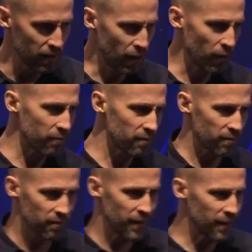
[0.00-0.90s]
you don't,
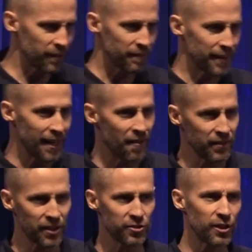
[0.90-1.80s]
you know, been
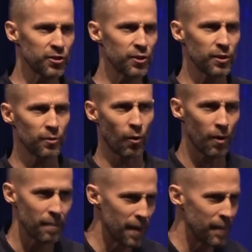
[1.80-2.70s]
having this issue,
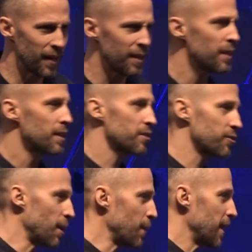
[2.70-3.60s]
or maybe
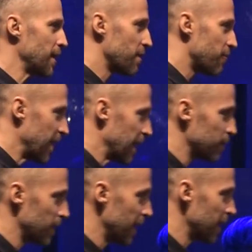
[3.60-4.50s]
someone in your
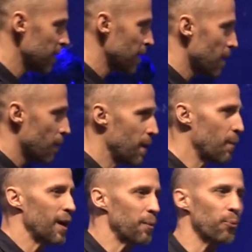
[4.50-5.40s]
family, we
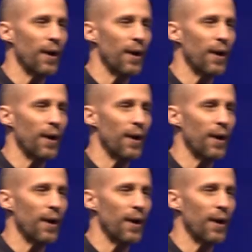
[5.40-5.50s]
want to